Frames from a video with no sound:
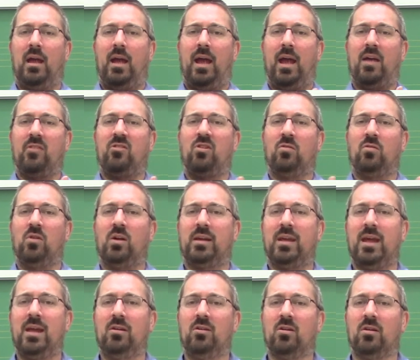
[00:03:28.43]
As you're
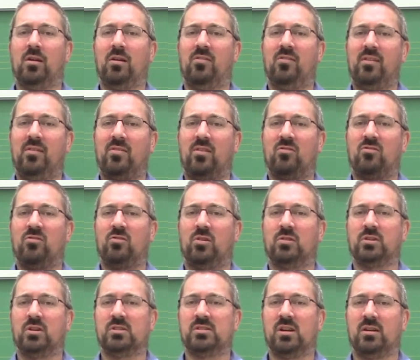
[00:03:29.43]
looking, you're going to see the
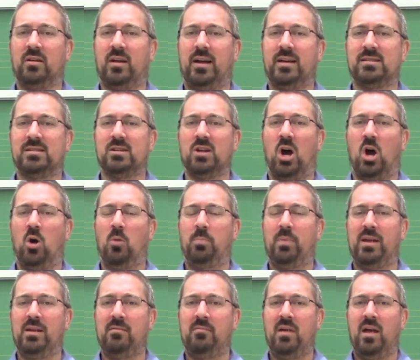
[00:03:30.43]
shoulders are nice and
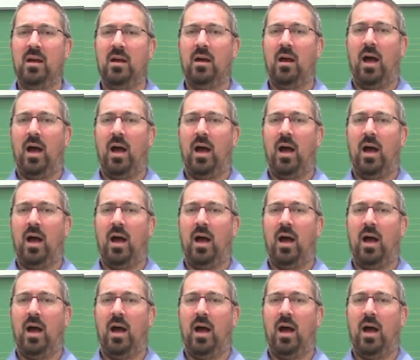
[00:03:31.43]
open,